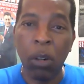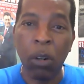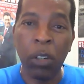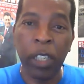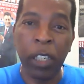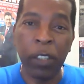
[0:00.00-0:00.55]

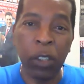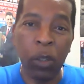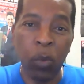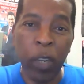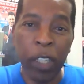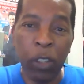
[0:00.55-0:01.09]
Okay, so
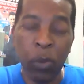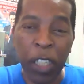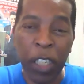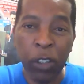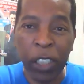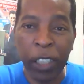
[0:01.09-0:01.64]
when
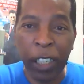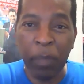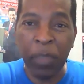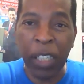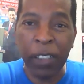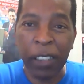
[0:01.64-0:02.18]
you clear up this